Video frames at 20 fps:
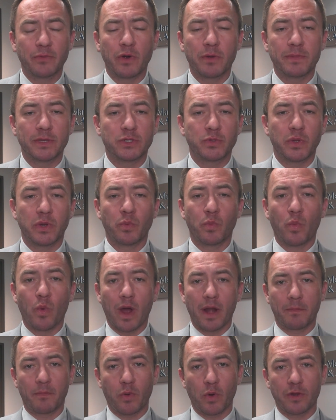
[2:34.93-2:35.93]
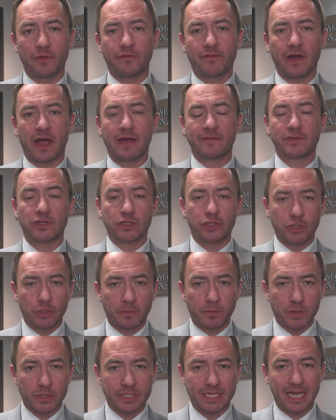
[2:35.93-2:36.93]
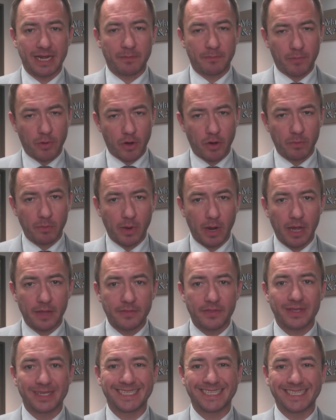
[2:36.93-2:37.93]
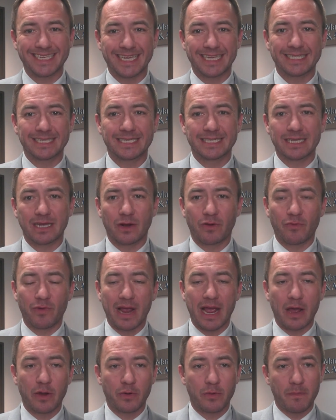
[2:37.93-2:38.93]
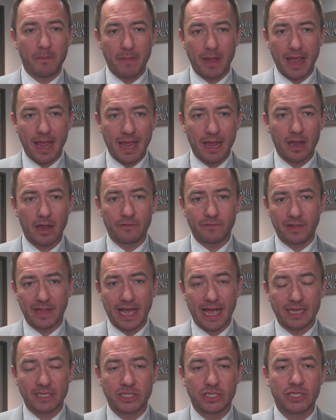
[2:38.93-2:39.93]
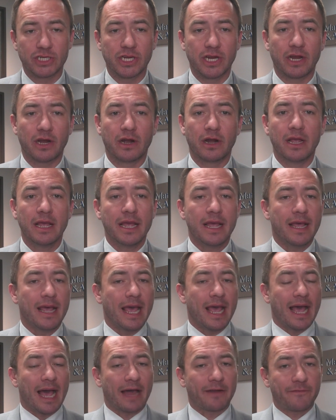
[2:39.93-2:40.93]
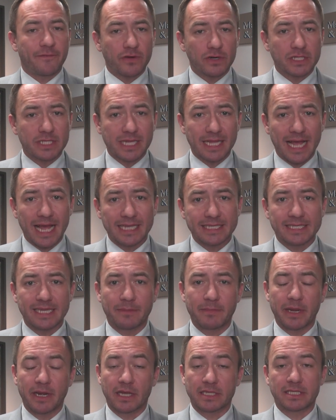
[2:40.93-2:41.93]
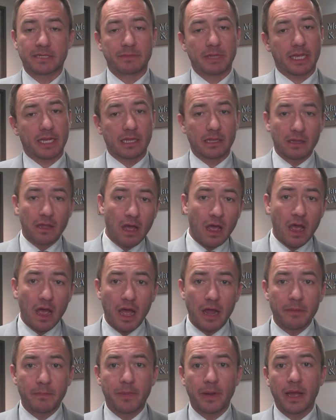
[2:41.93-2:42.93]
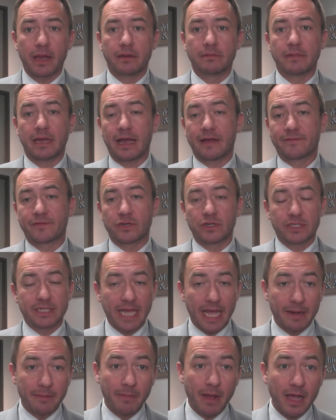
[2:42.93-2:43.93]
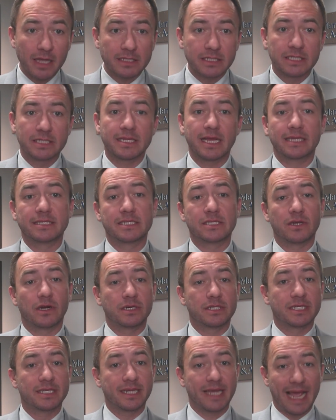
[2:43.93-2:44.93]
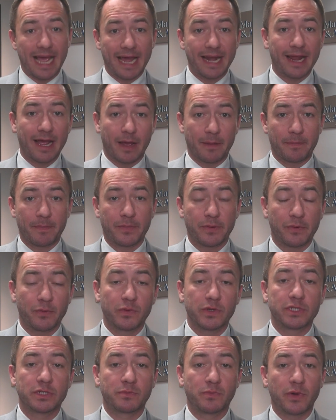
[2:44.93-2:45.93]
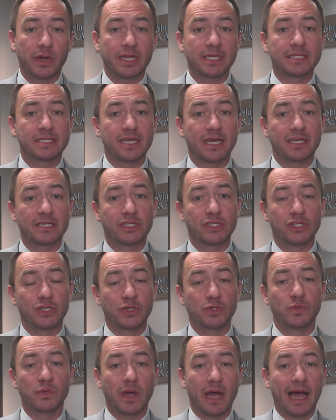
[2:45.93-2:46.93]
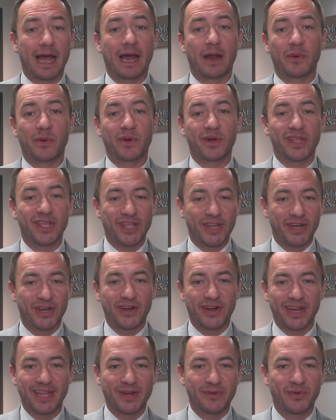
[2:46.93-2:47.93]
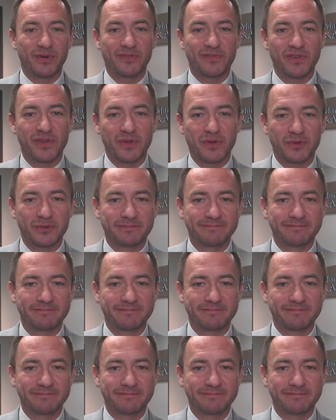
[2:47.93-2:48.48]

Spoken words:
between 1.5 to 2% per month since around May of last year. At first glance, that may not seem like a lot, but after 10 months, that starts to add up, which brings us to our year in review.